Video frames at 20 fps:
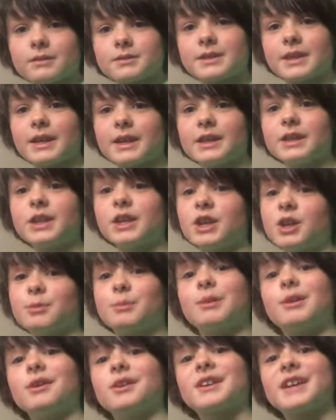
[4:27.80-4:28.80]
Say no
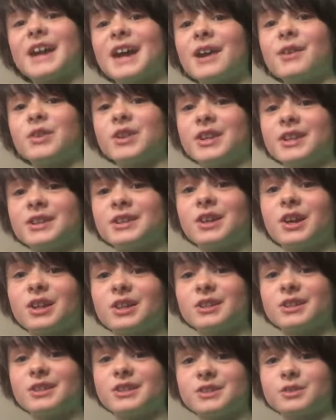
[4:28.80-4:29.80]
more counting
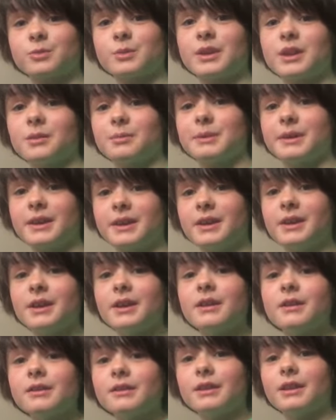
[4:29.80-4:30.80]
dollars, we'll be
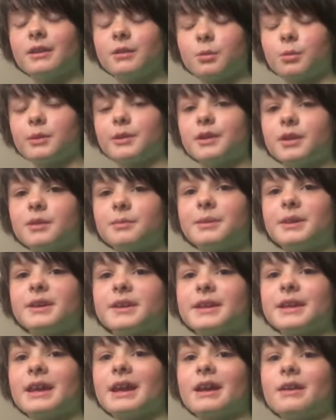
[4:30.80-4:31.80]

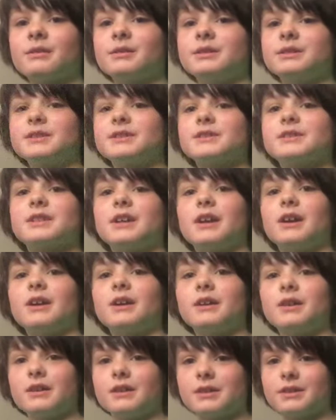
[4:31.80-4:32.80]
counting
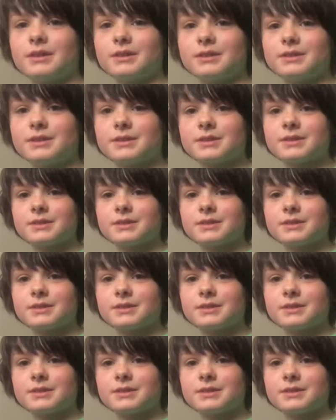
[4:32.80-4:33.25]
stars.